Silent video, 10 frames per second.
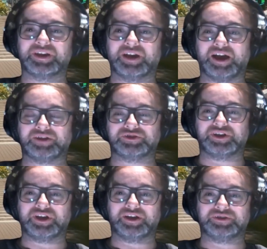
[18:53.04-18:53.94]
at
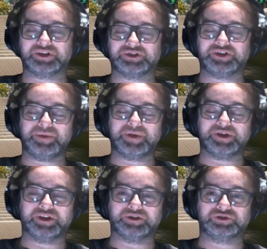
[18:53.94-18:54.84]
uh, send us an
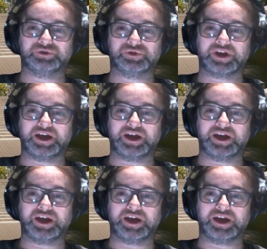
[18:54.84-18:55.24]
email at talk